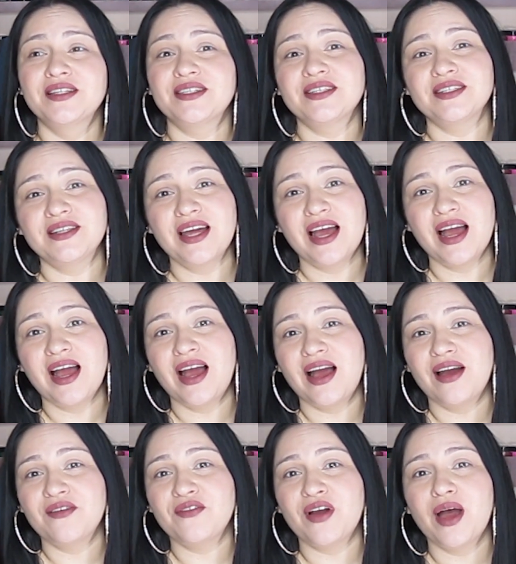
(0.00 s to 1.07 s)
did
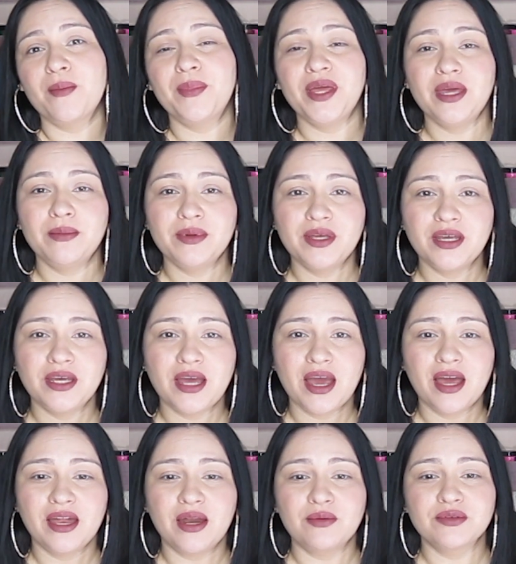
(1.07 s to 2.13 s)
have a baby
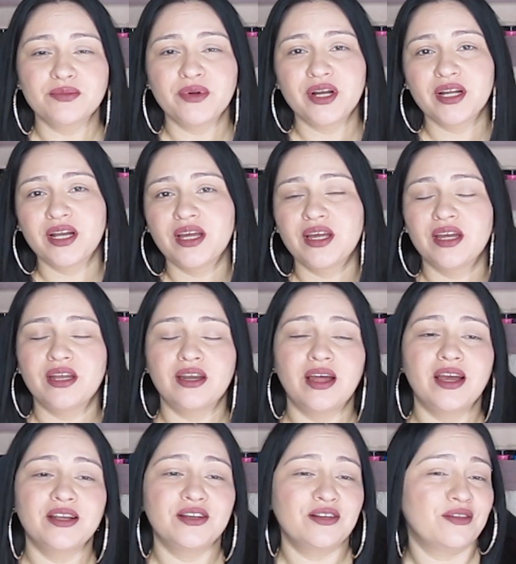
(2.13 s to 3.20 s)
and I was pregnant and
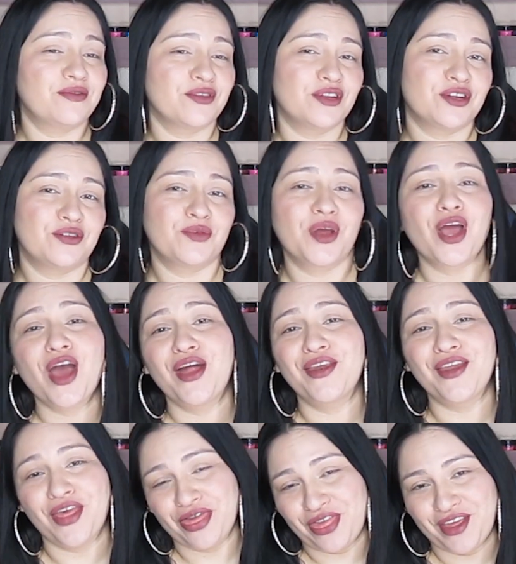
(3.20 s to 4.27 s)
I didn't feel like doing
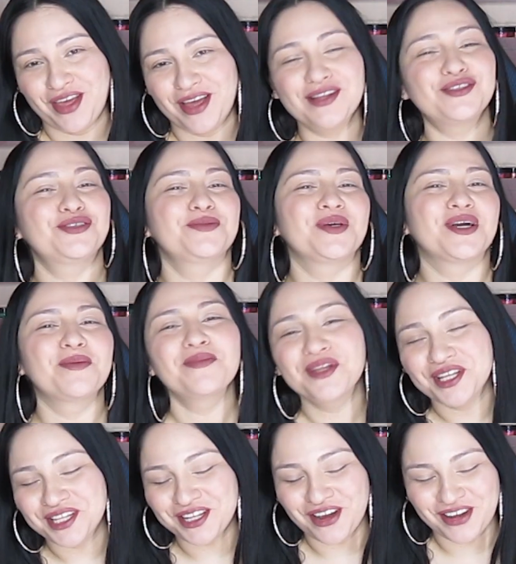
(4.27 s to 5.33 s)
nothing, to be
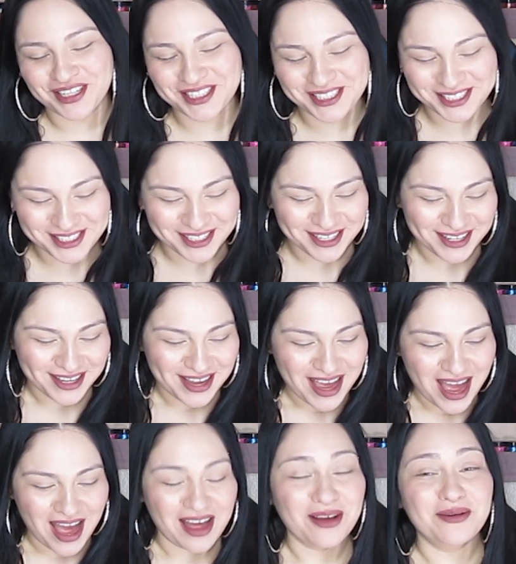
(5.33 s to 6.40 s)
completely honest.
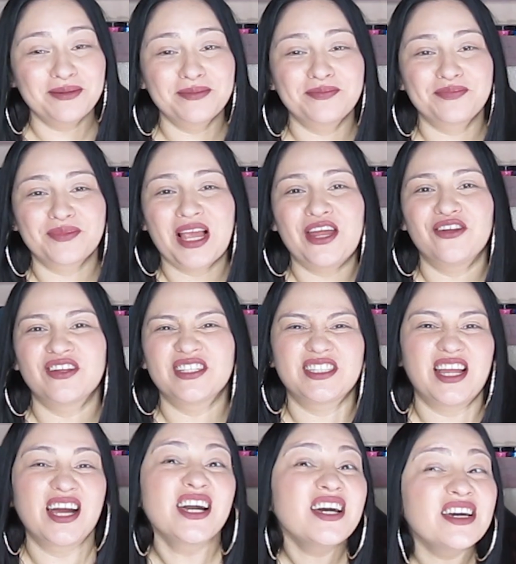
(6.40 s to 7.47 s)
I know it's
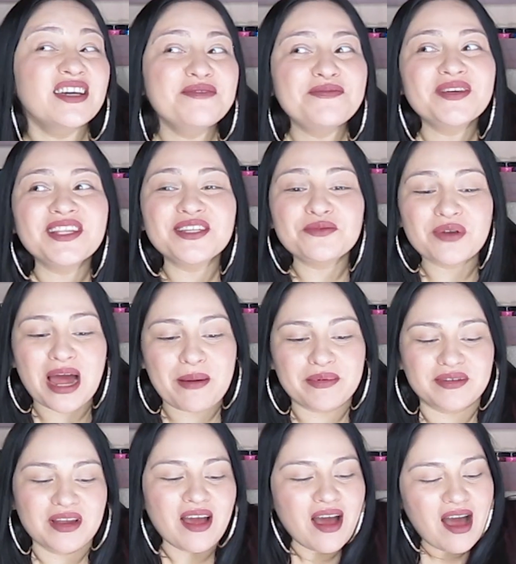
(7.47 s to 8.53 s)
not good, but that's what
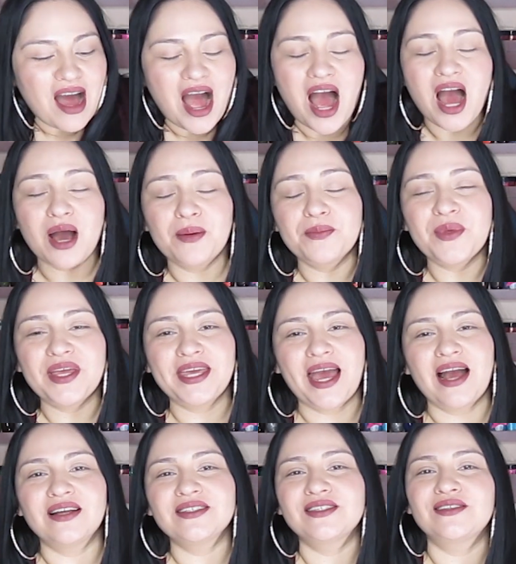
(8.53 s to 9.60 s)
happened.
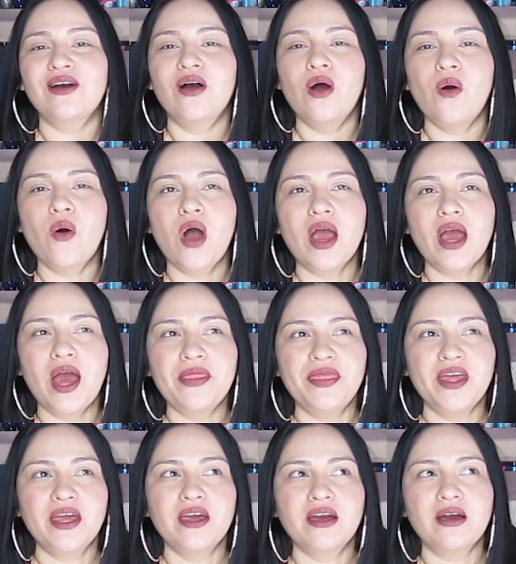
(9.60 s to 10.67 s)
Yeah, so I
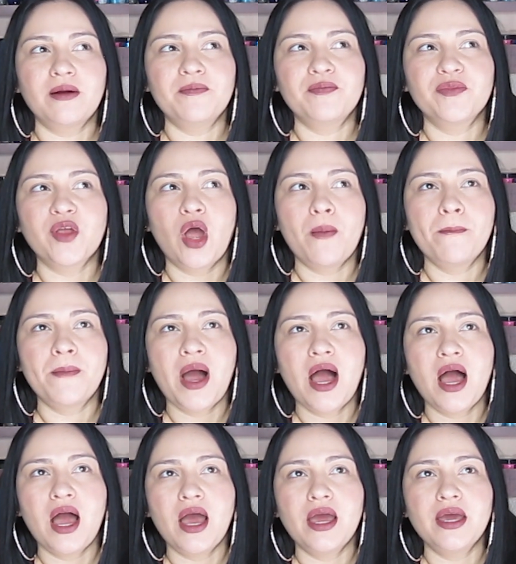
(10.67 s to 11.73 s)
think
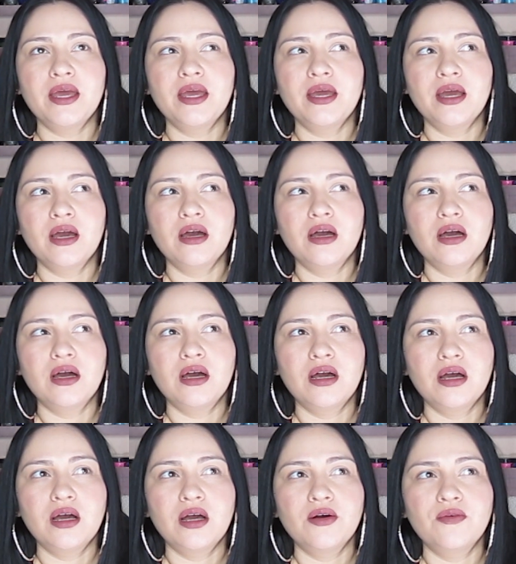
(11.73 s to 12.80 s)
my
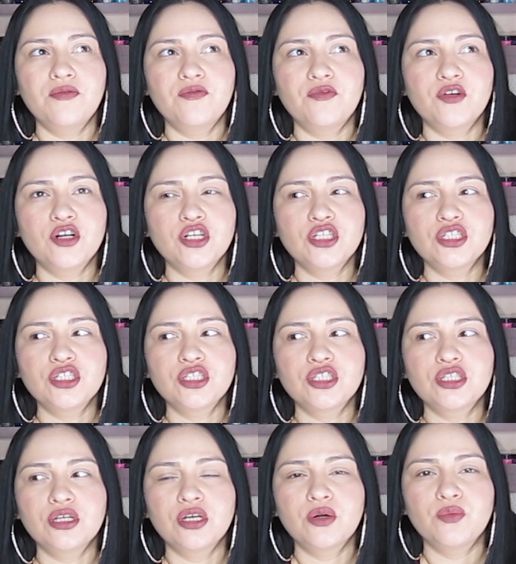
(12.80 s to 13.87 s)
first
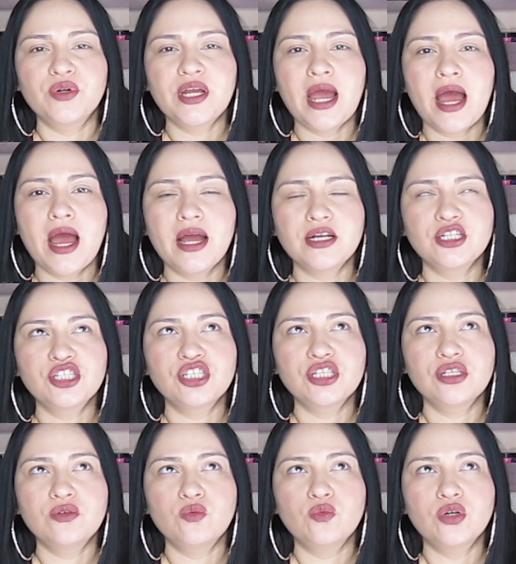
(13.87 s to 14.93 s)

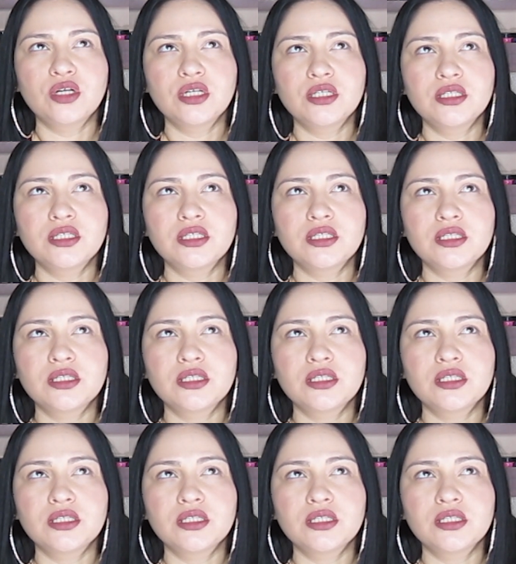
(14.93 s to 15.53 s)
reaction was,